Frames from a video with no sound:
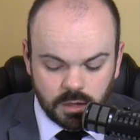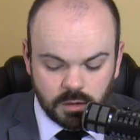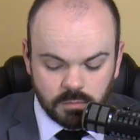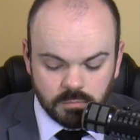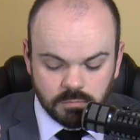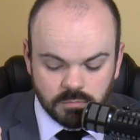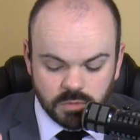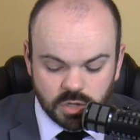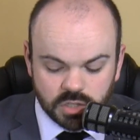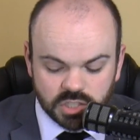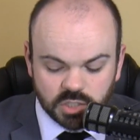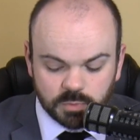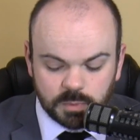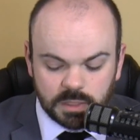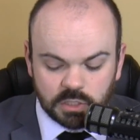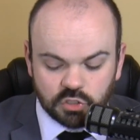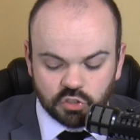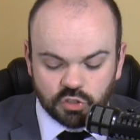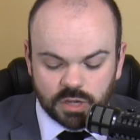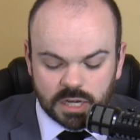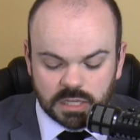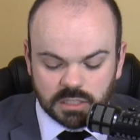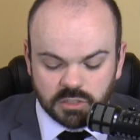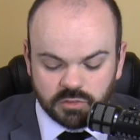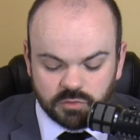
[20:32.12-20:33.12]
must be
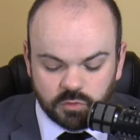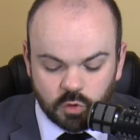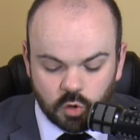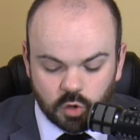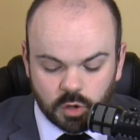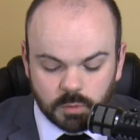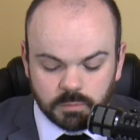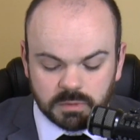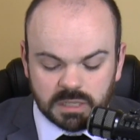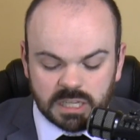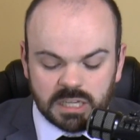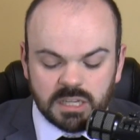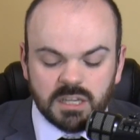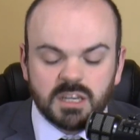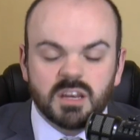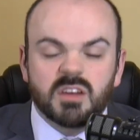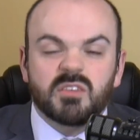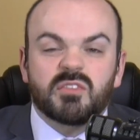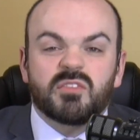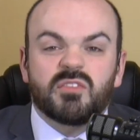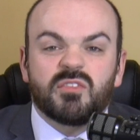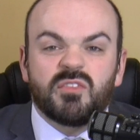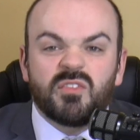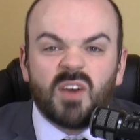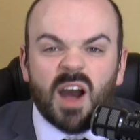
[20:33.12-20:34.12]
transformed in the
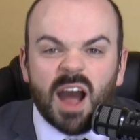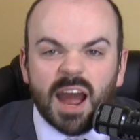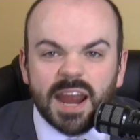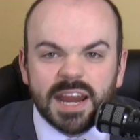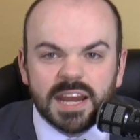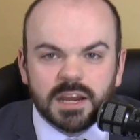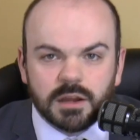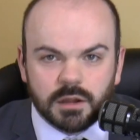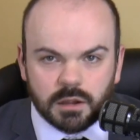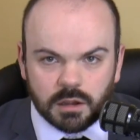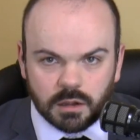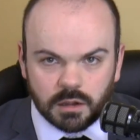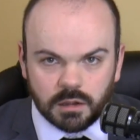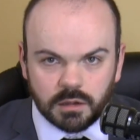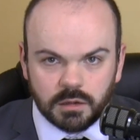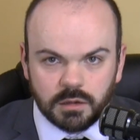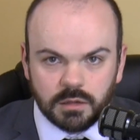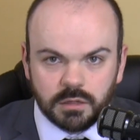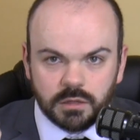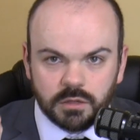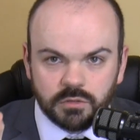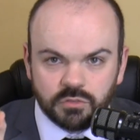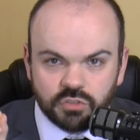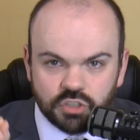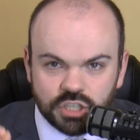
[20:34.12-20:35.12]
fire
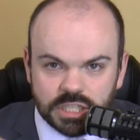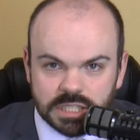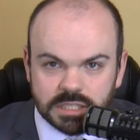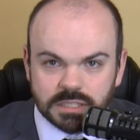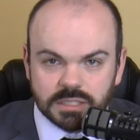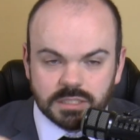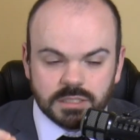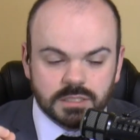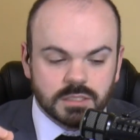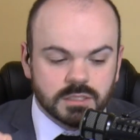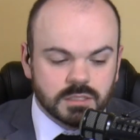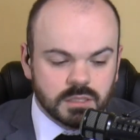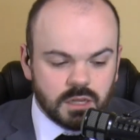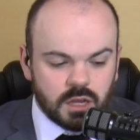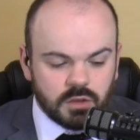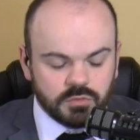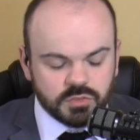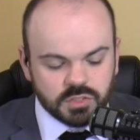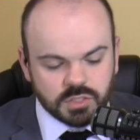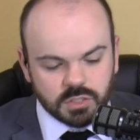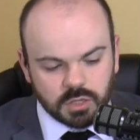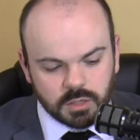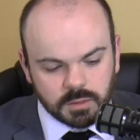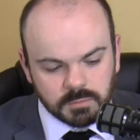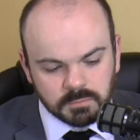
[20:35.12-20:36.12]
of Jesus' love.
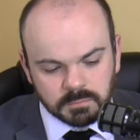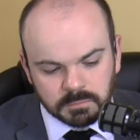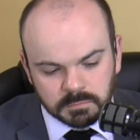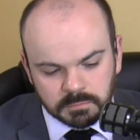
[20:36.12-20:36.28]
So,